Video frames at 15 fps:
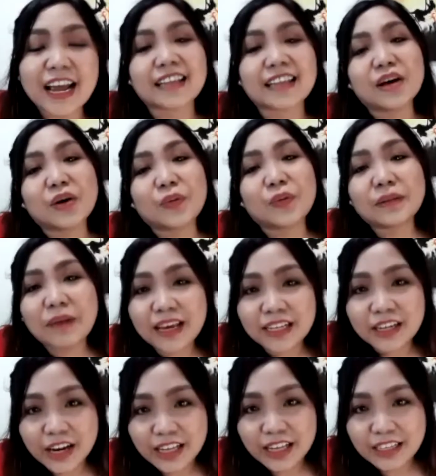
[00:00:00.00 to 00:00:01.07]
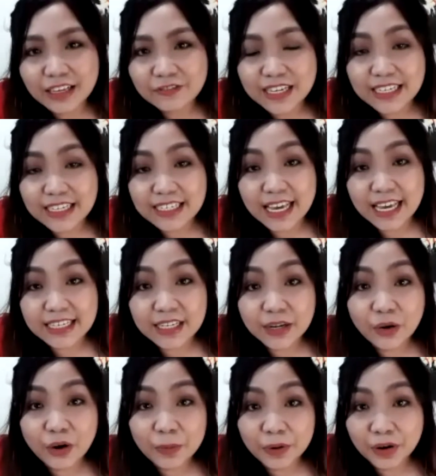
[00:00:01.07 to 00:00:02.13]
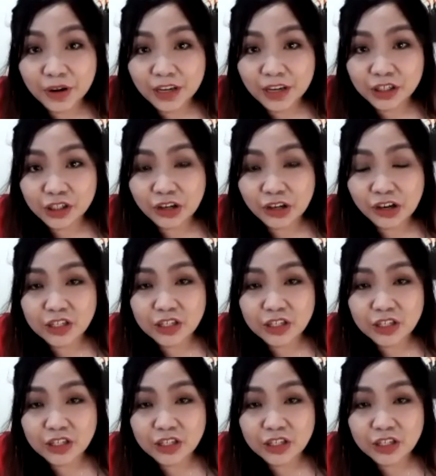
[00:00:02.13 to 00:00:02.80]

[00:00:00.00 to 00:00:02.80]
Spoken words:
Well, Mayan Creatives kasi is a corporation.